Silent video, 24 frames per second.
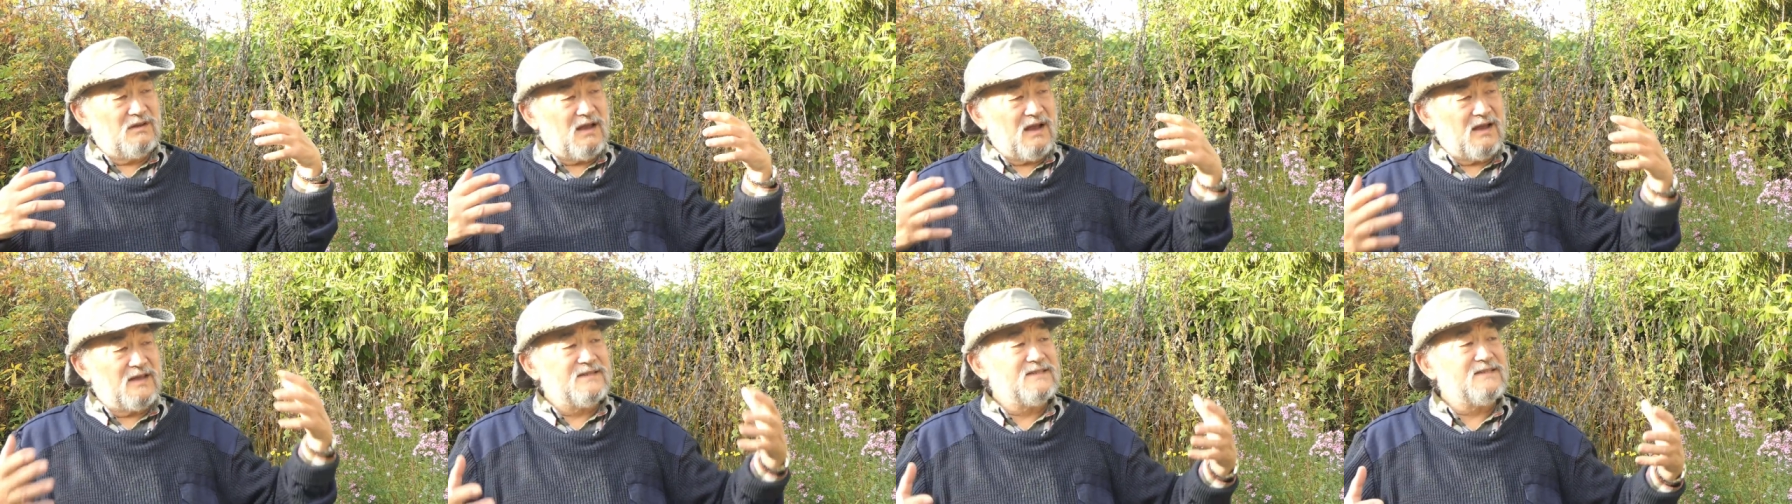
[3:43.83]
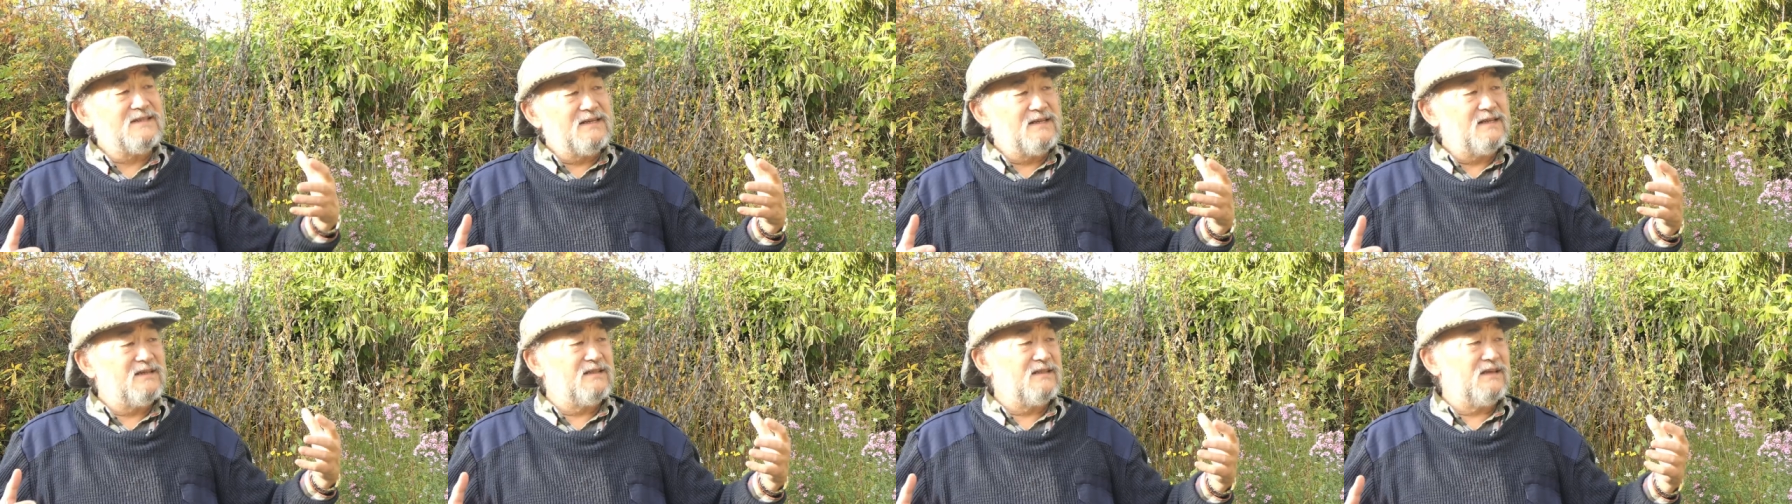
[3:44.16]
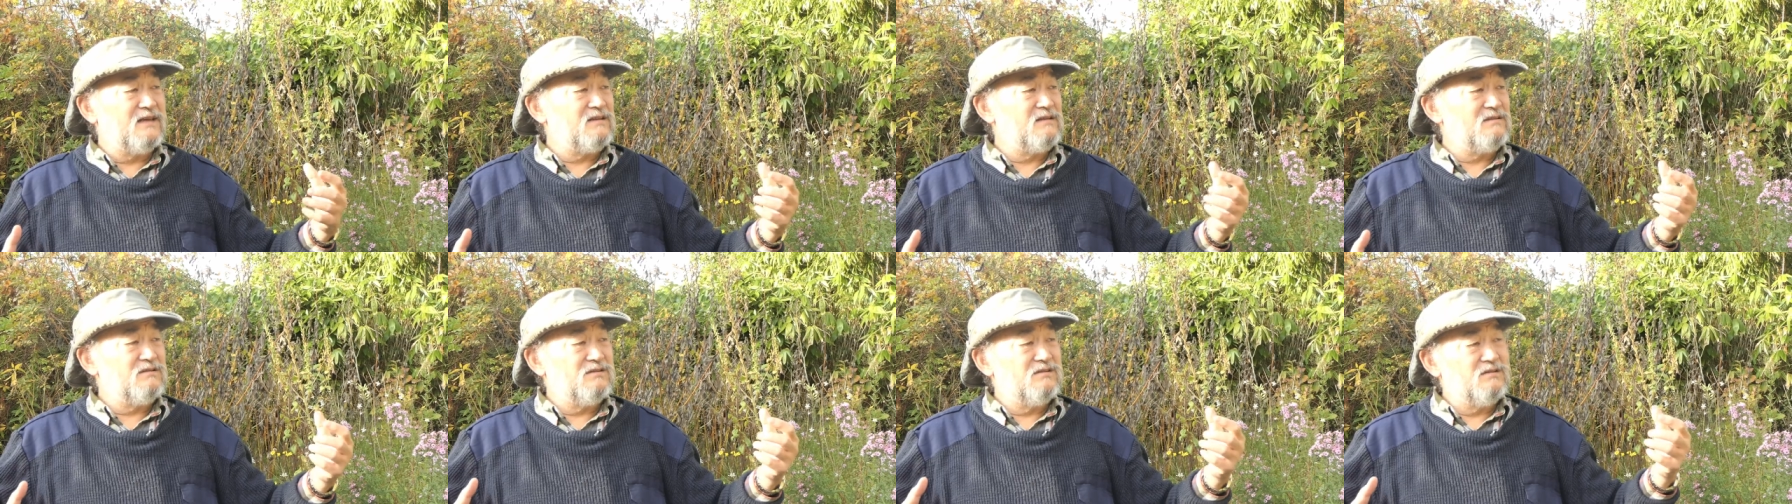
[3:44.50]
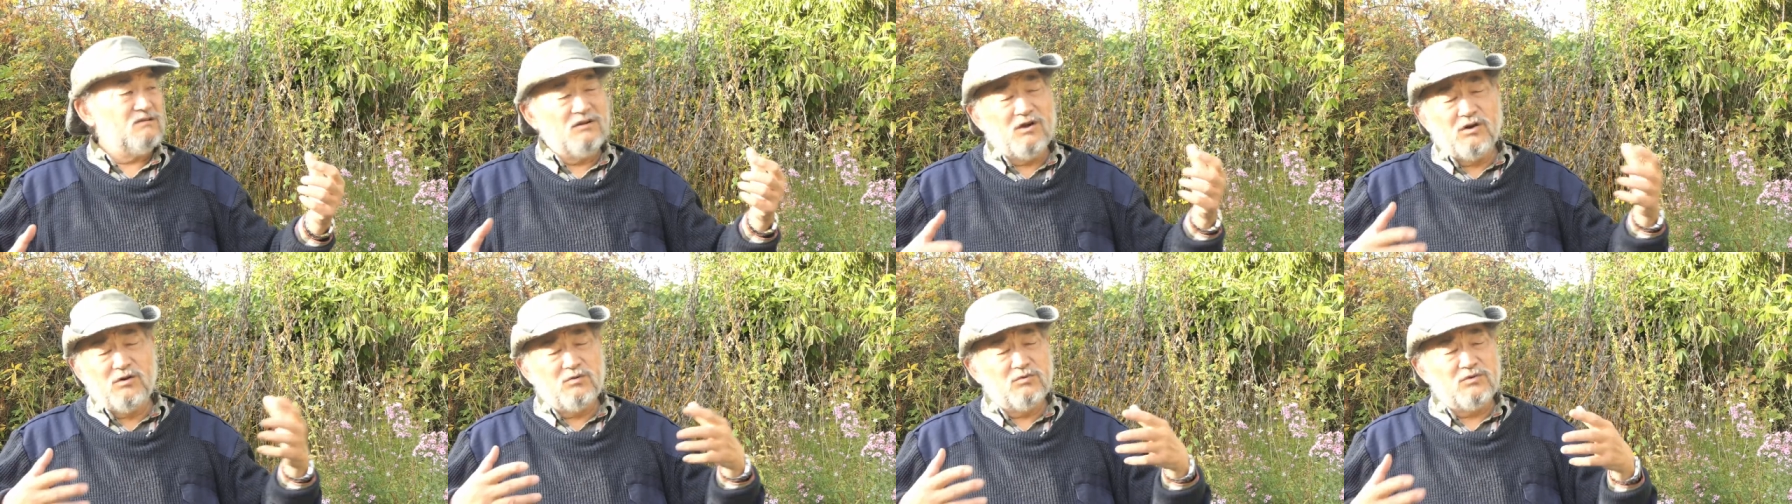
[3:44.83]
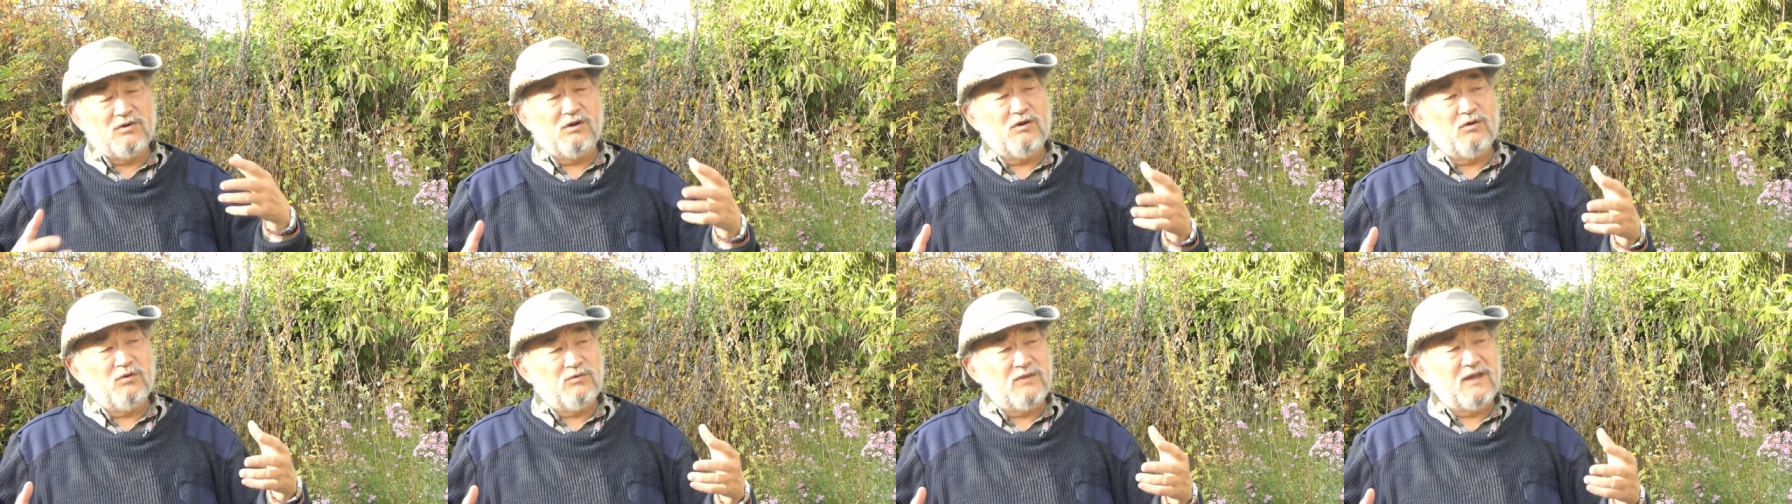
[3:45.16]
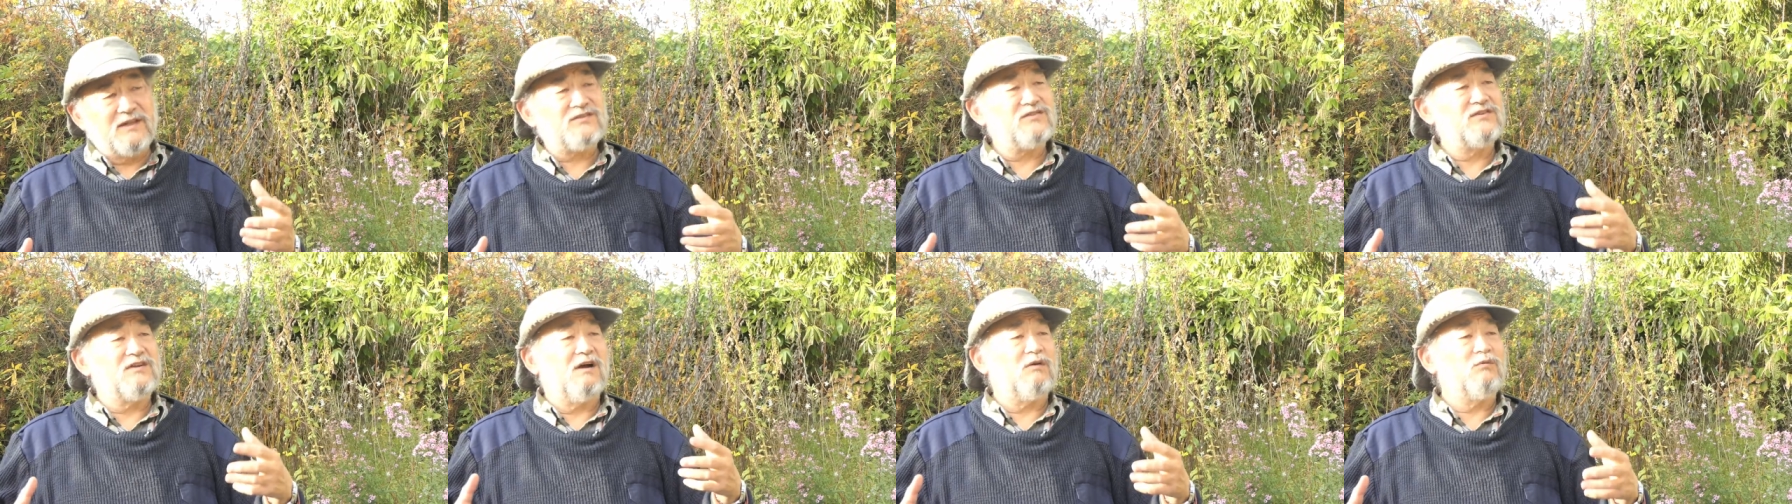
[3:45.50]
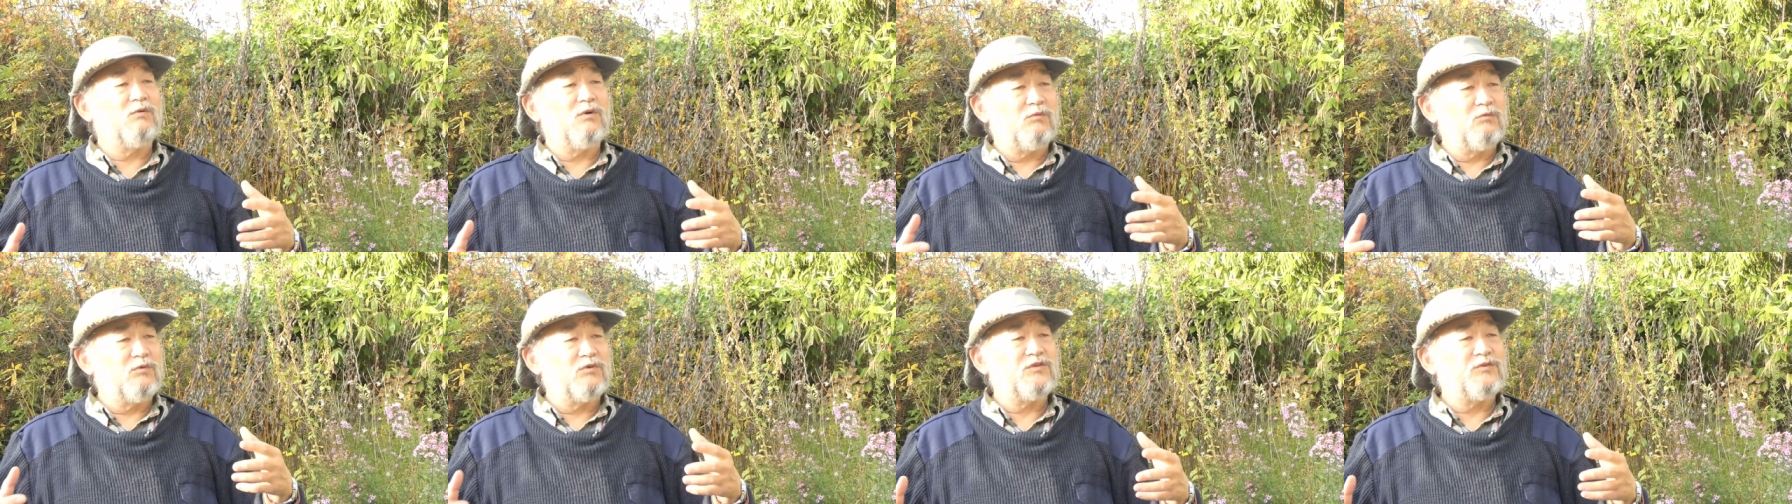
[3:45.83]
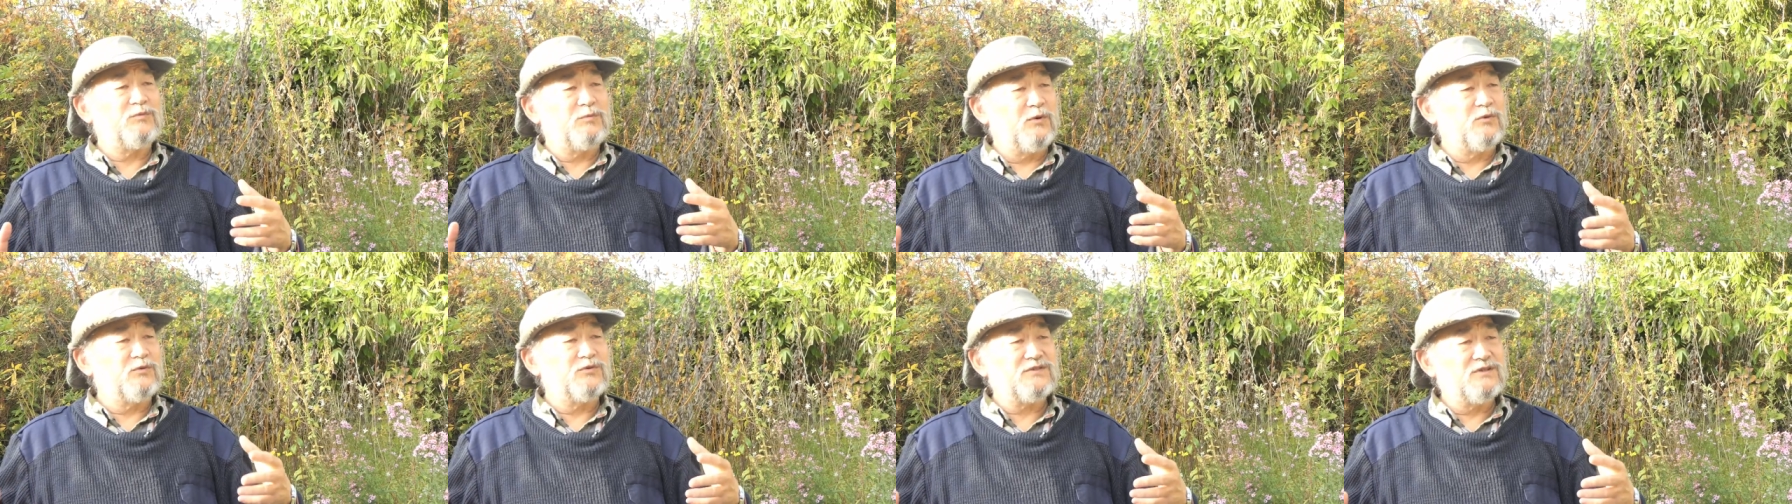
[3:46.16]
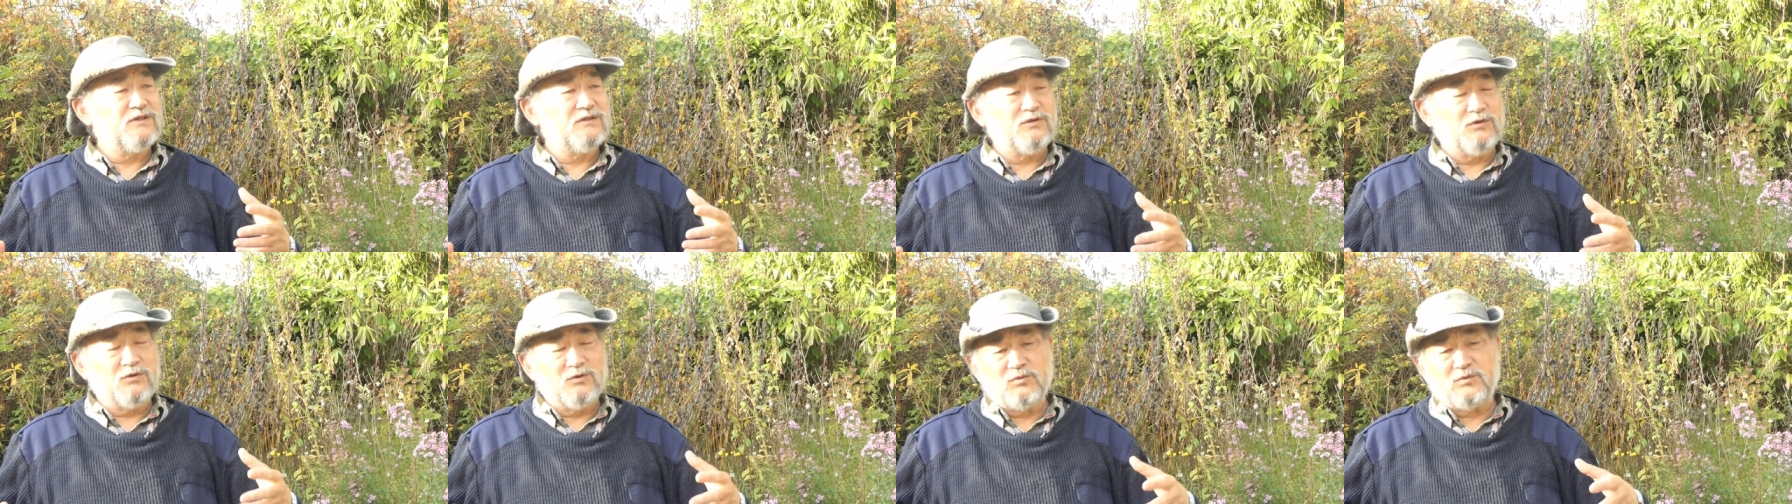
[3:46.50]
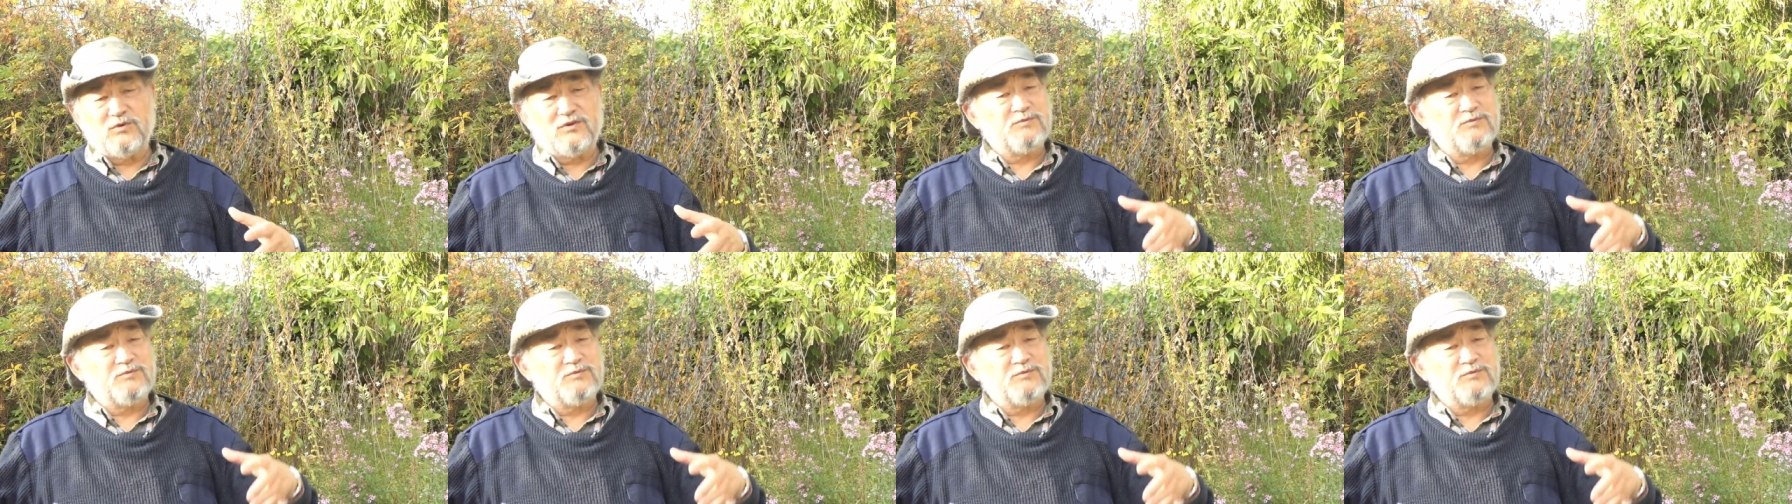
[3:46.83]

idea that no, no, that's not what we're supposed to do.